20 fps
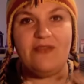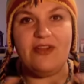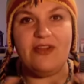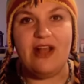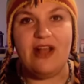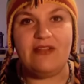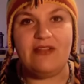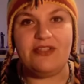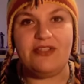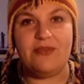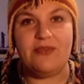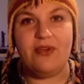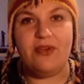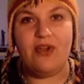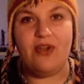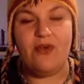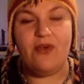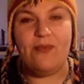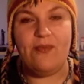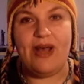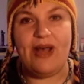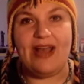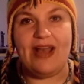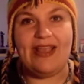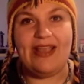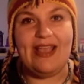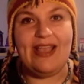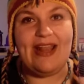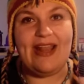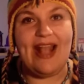your knowledge of your own
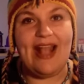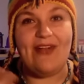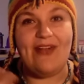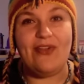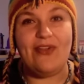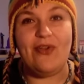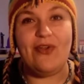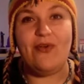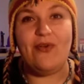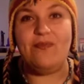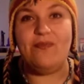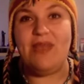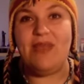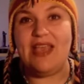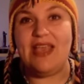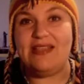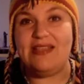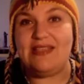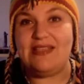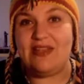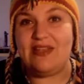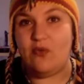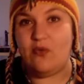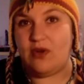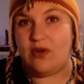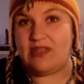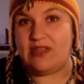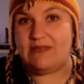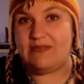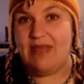body and how your own pacing
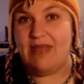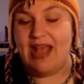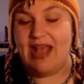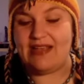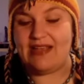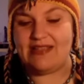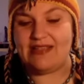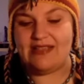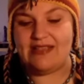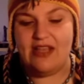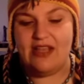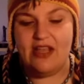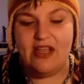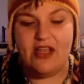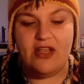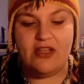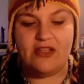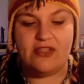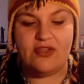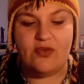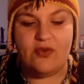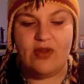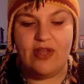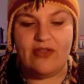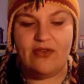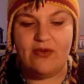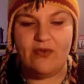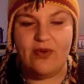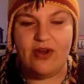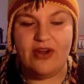works best. So, in
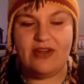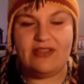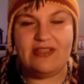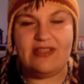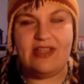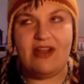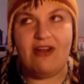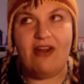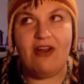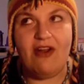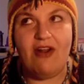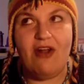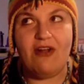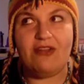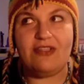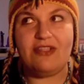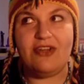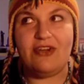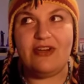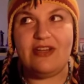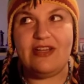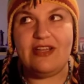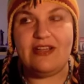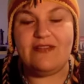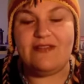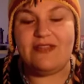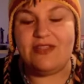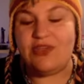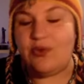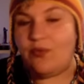other words, there are
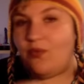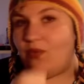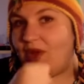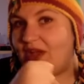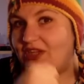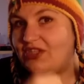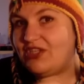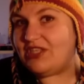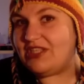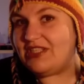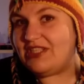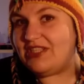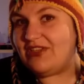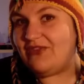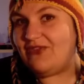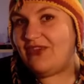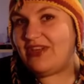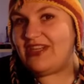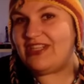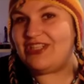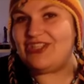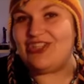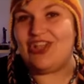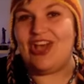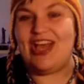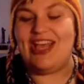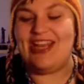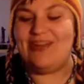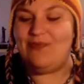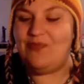alternatives to rushing to the finish
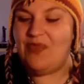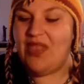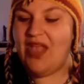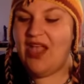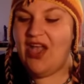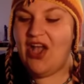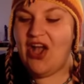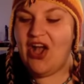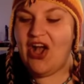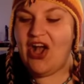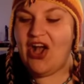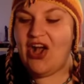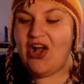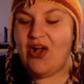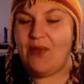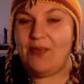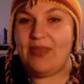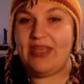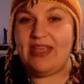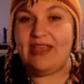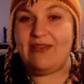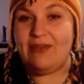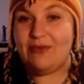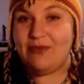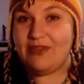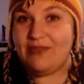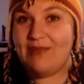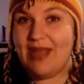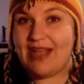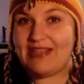line um, even
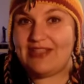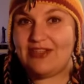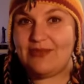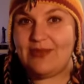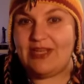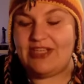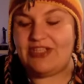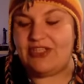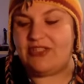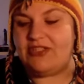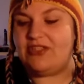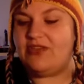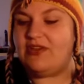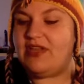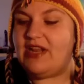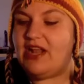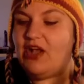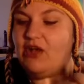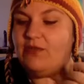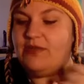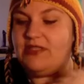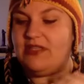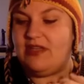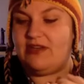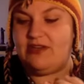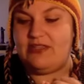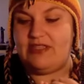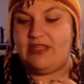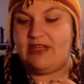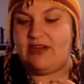with masturbation, so it can help us
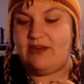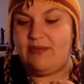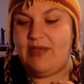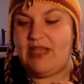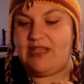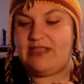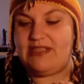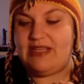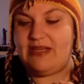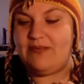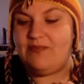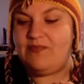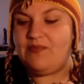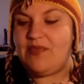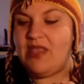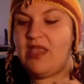understand our pacing.